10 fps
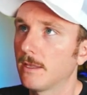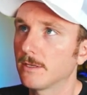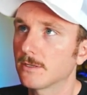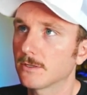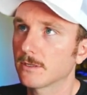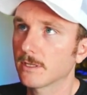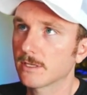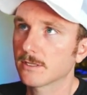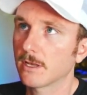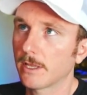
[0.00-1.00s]
This is
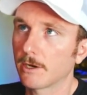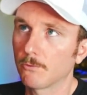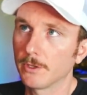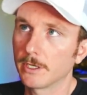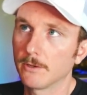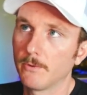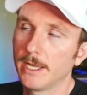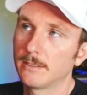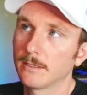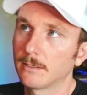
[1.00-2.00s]
like a really good
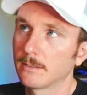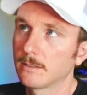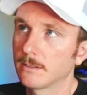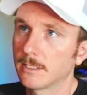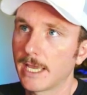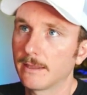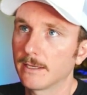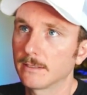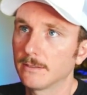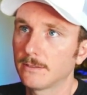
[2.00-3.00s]
way to get
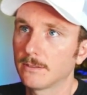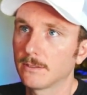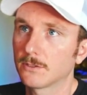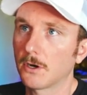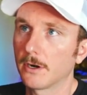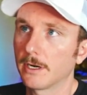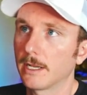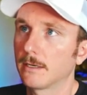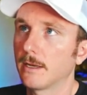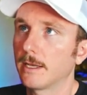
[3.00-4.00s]
things started
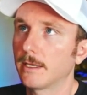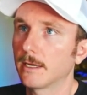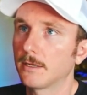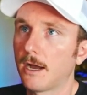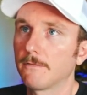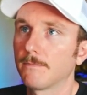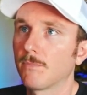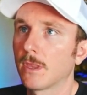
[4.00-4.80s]
and kicked off.